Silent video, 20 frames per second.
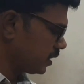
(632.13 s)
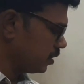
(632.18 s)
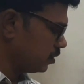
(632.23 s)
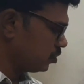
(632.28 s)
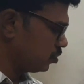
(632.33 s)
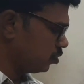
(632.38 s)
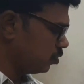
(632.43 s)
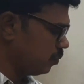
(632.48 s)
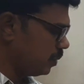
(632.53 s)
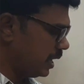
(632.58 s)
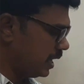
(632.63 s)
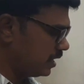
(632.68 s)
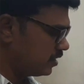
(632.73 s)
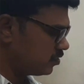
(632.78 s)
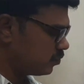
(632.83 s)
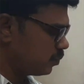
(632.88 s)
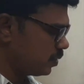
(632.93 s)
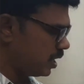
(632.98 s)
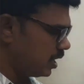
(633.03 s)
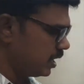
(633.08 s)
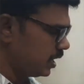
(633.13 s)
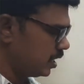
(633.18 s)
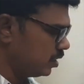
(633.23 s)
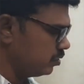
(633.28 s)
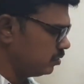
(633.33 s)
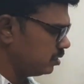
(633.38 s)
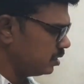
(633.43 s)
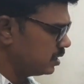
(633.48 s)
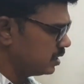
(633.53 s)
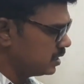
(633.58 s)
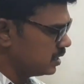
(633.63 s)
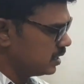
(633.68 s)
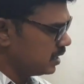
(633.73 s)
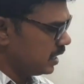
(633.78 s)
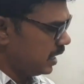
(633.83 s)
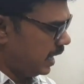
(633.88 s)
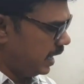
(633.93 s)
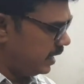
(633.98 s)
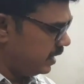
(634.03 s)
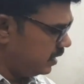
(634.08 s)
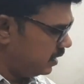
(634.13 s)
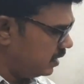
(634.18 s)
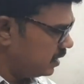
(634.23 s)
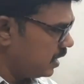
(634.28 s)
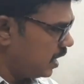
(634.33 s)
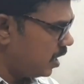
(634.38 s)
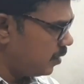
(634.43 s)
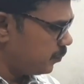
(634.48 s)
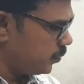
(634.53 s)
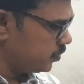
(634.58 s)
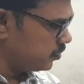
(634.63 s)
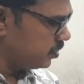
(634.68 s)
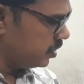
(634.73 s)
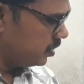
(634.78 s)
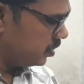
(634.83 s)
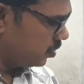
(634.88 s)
Two balance brought down. And opposite